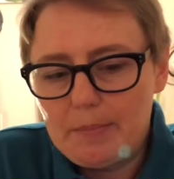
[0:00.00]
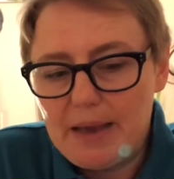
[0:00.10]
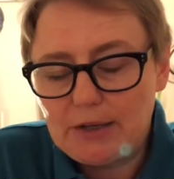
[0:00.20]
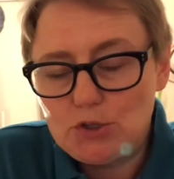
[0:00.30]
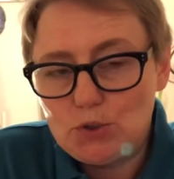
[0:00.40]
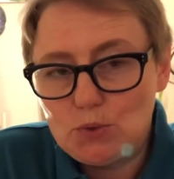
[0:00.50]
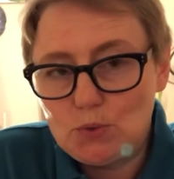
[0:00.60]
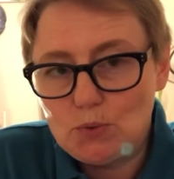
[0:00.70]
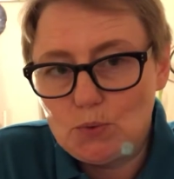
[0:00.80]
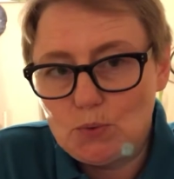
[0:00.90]
Back
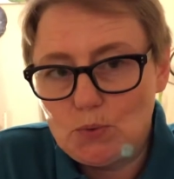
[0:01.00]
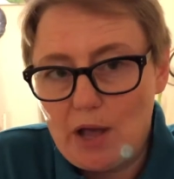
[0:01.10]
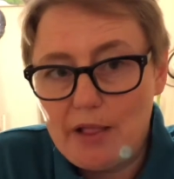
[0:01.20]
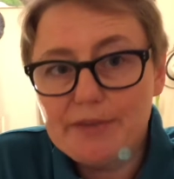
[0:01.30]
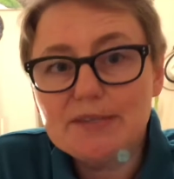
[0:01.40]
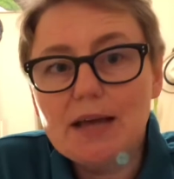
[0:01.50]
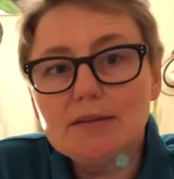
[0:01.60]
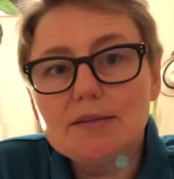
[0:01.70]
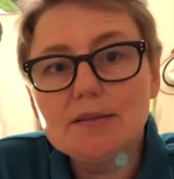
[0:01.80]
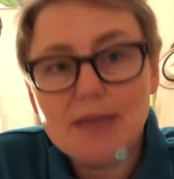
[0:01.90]
to health
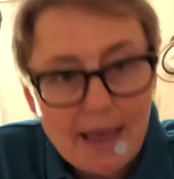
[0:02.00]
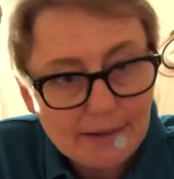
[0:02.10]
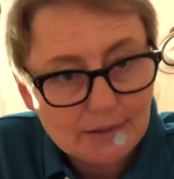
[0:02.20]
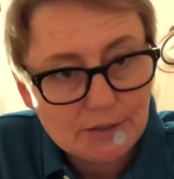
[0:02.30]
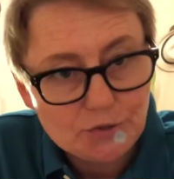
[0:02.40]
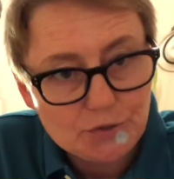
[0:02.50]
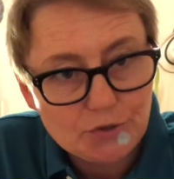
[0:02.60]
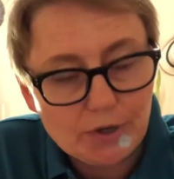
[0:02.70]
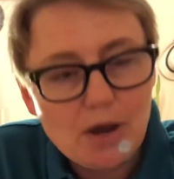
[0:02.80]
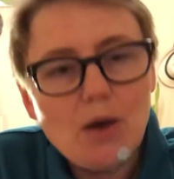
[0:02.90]
sciences and
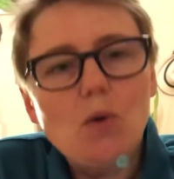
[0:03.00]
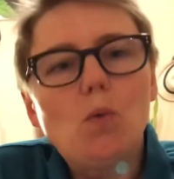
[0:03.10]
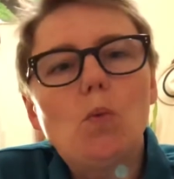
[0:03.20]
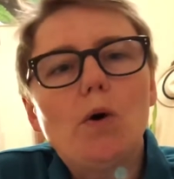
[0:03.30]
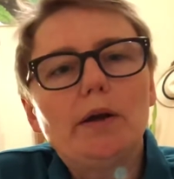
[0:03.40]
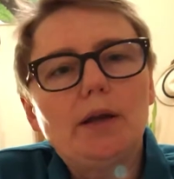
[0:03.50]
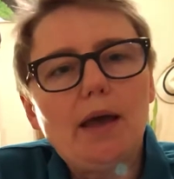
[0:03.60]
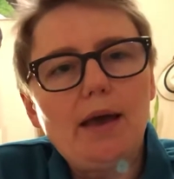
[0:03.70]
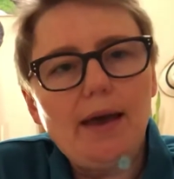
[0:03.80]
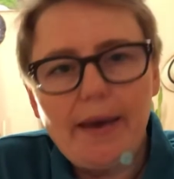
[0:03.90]
literature.
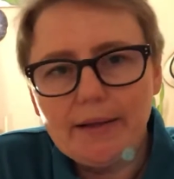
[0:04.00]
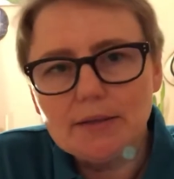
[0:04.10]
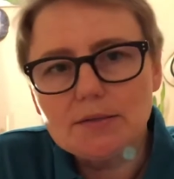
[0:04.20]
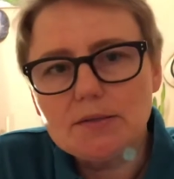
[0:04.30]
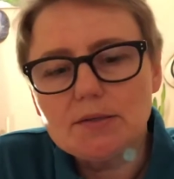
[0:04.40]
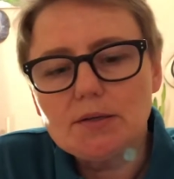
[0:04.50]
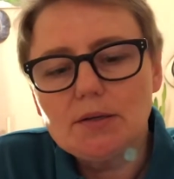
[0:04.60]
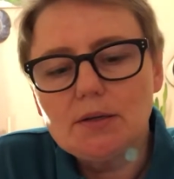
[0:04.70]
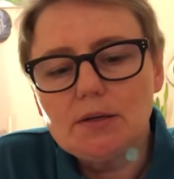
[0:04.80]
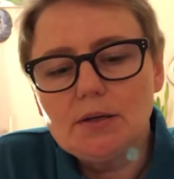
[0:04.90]
What else
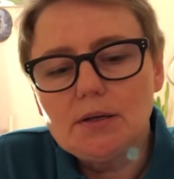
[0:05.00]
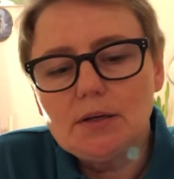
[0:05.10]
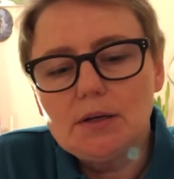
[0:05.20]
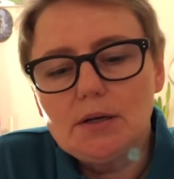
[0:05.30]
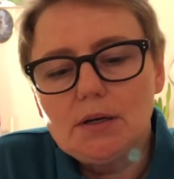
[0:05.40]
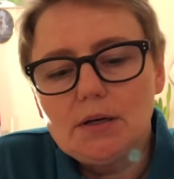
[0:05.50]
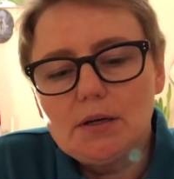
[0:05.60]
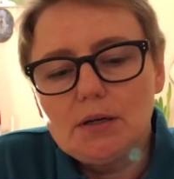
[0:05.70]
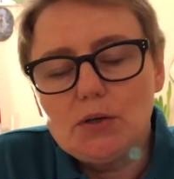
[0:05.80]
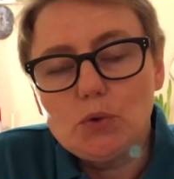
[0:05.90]

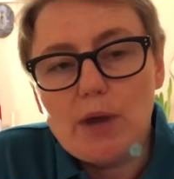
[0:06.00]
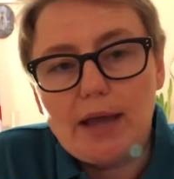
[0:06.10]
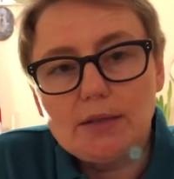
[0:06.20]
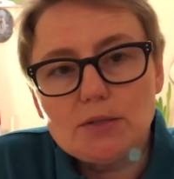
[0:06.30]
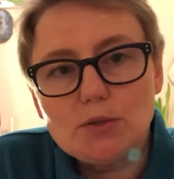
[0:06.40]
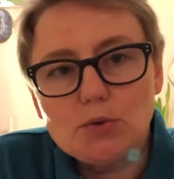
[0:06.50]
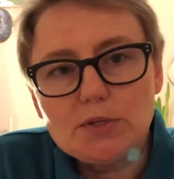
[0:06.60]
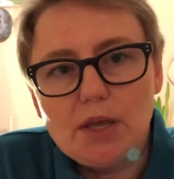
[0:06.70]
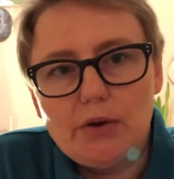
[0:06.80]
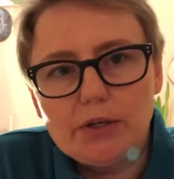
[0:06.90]
unites those
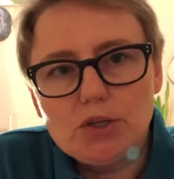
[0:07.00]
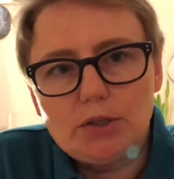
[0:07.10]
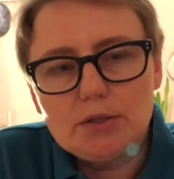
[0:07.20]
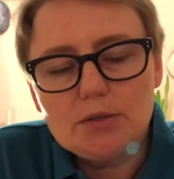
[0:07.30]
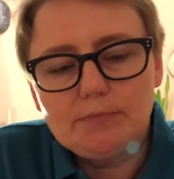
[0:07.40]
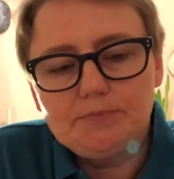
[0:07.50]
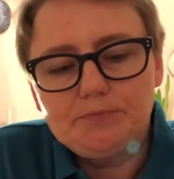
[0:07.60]
characters?